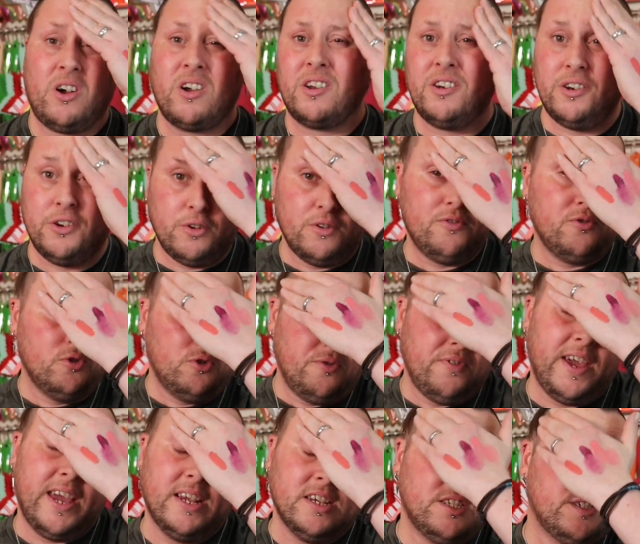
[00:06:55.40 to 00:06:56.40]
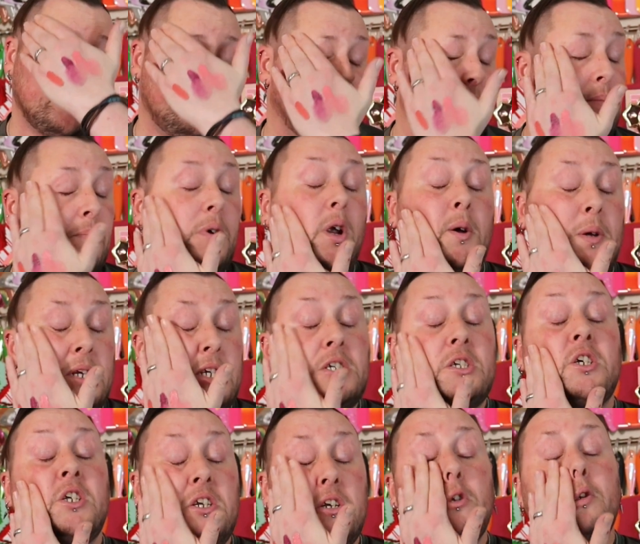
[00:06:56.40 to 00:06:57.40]
not going to do a full face. I'm probably
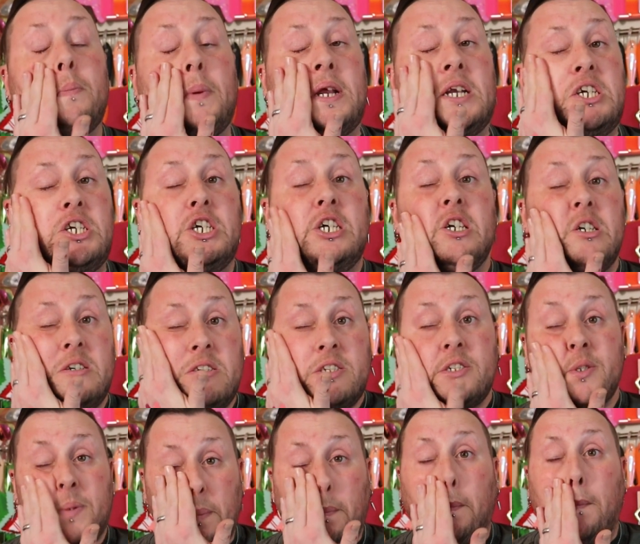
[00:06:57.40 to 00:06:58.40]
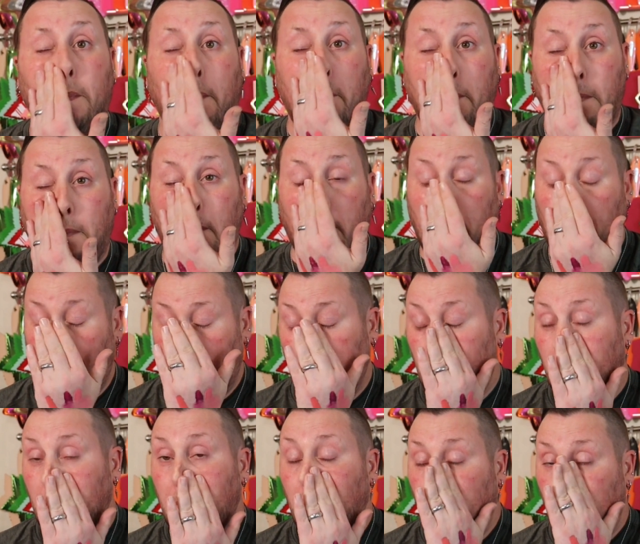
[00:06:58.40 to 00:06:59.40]
just going to do my cheeks
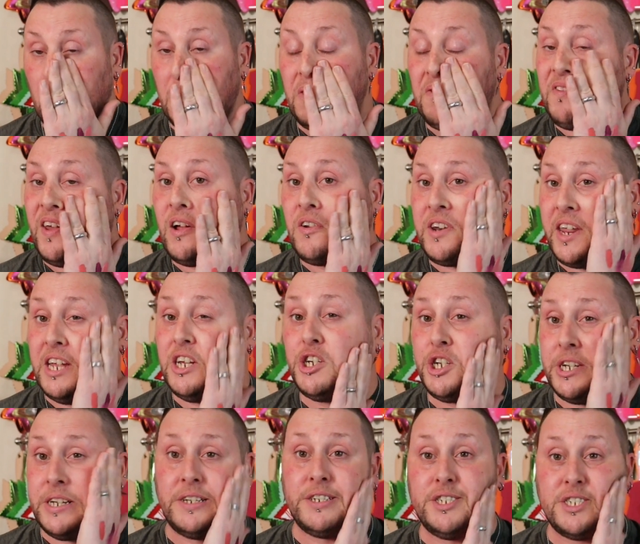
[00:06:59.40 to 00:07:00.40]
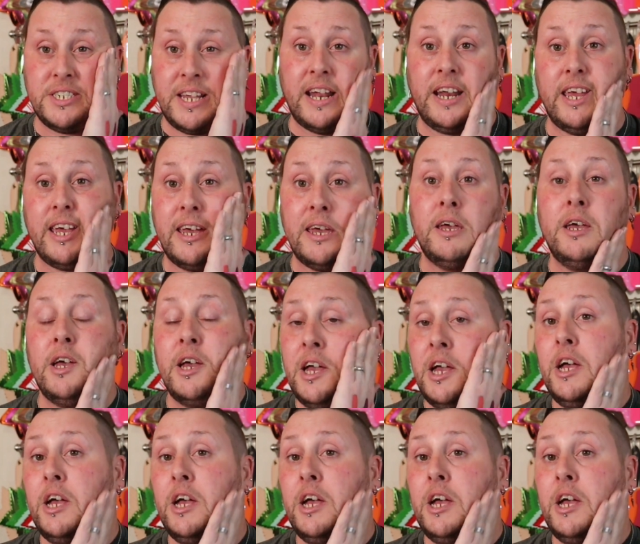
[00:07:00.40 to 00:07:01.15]
with foundation, set it,